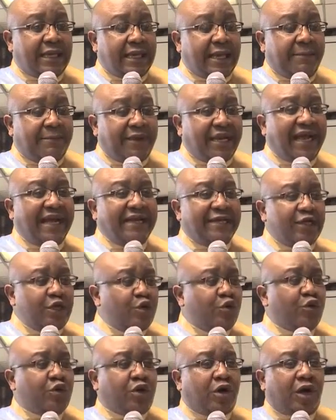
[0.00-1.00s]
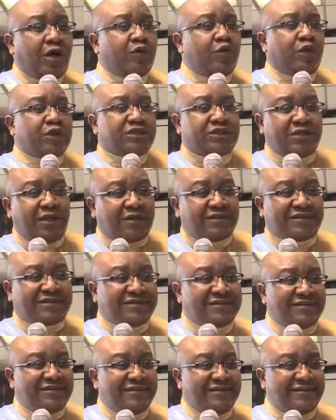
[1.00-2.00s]
but I knew God was
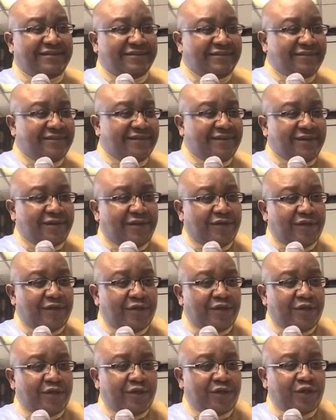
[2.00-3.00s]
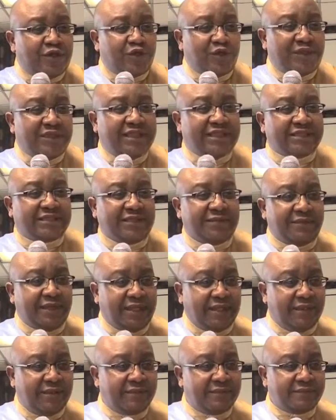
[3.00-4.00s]
not doing this to
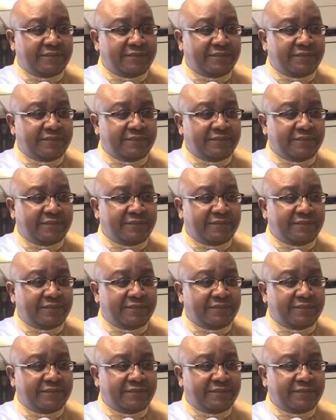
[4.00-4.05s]
me.